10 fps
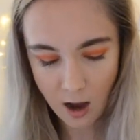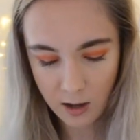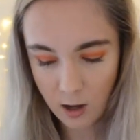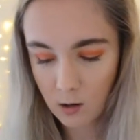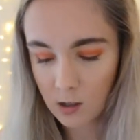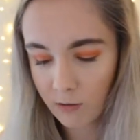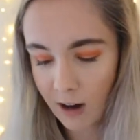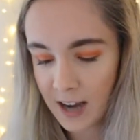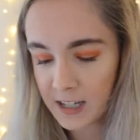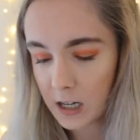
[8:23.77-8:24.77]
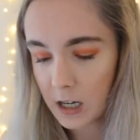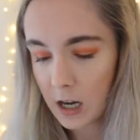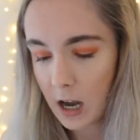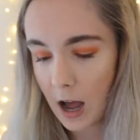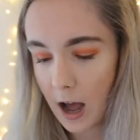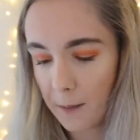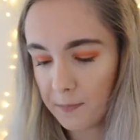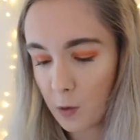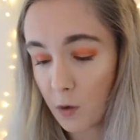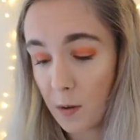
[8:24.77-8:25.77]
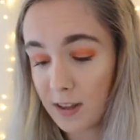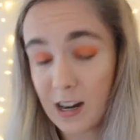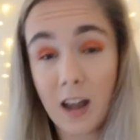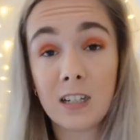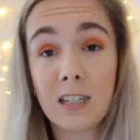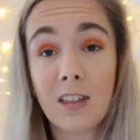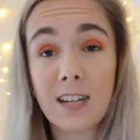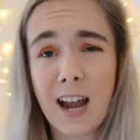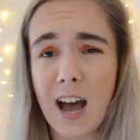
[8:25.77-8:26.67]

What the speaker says: I used the red when I went to London the other day.